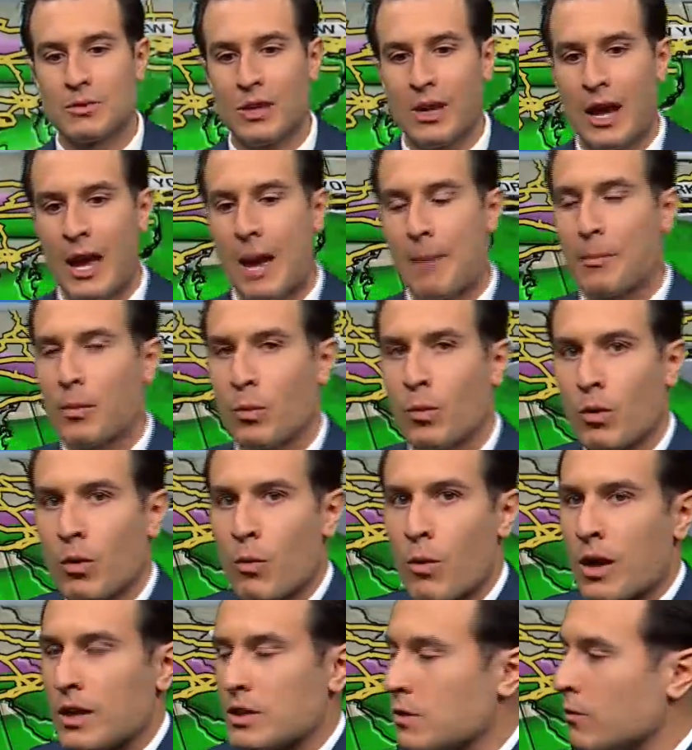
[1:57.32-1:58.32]
going to happen. We're
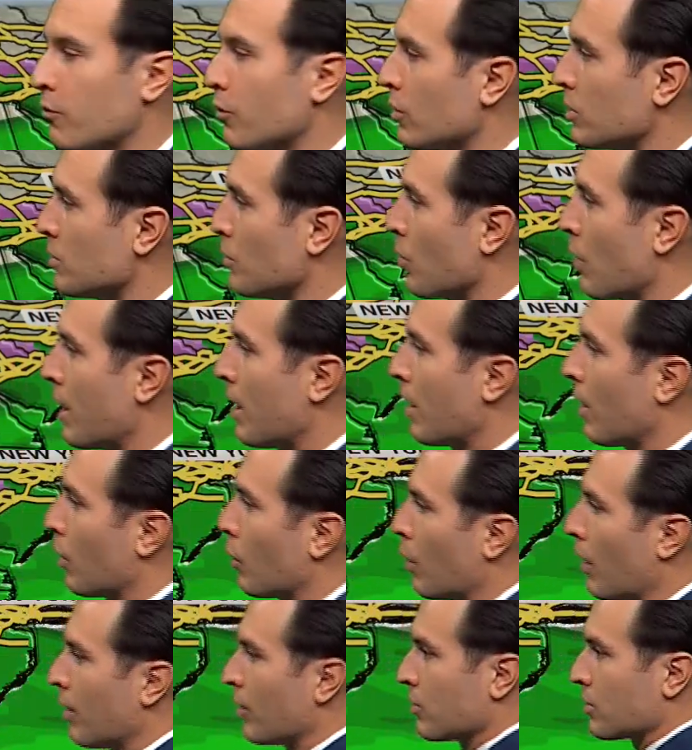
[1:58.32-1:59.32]
watching for some rain on the
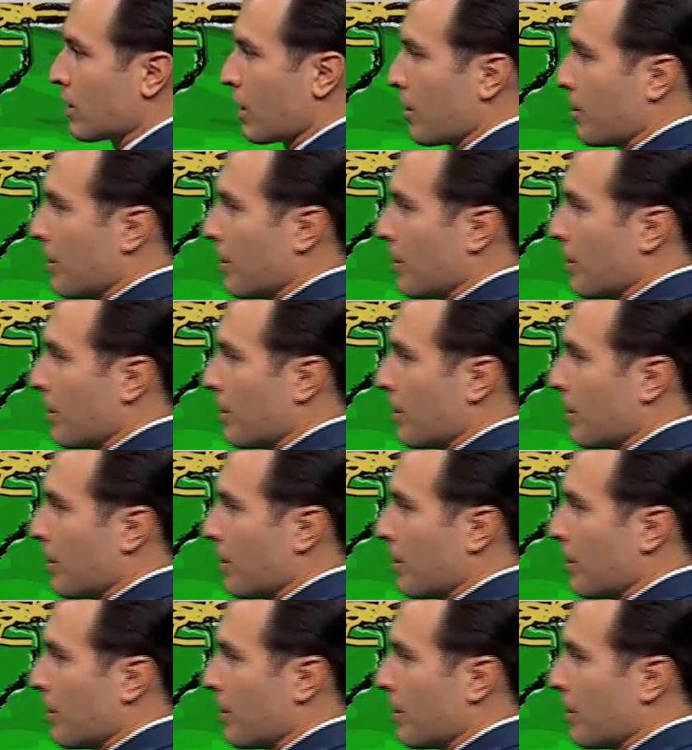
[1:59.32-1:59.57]
way. There's going to